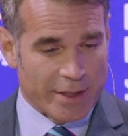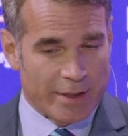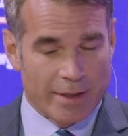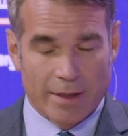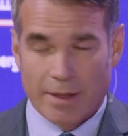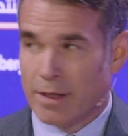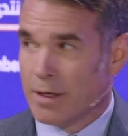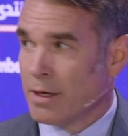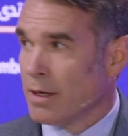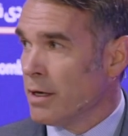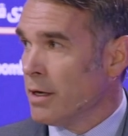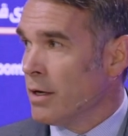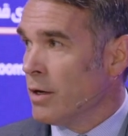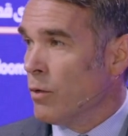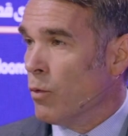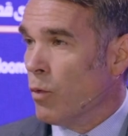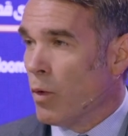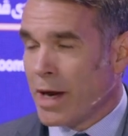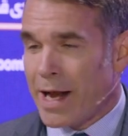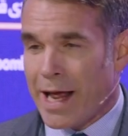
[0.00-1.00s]

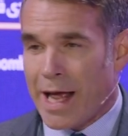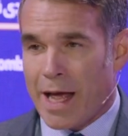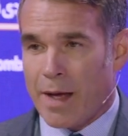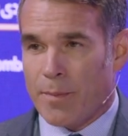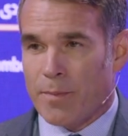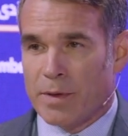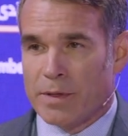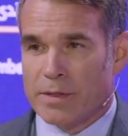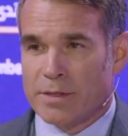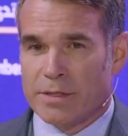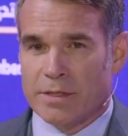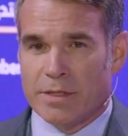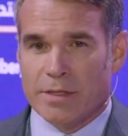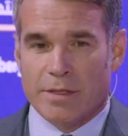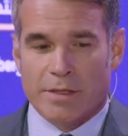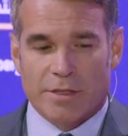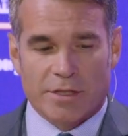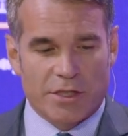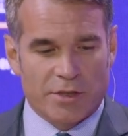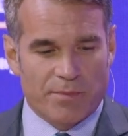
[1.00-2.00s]
Mm-hmm. What happens to
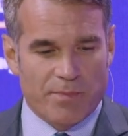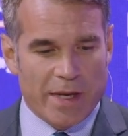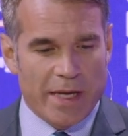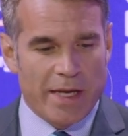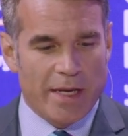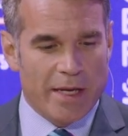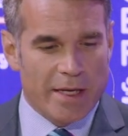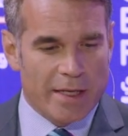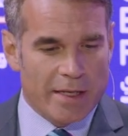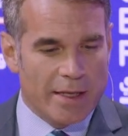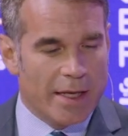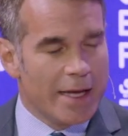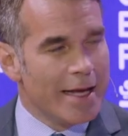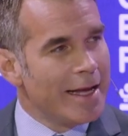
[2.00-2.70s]
the speed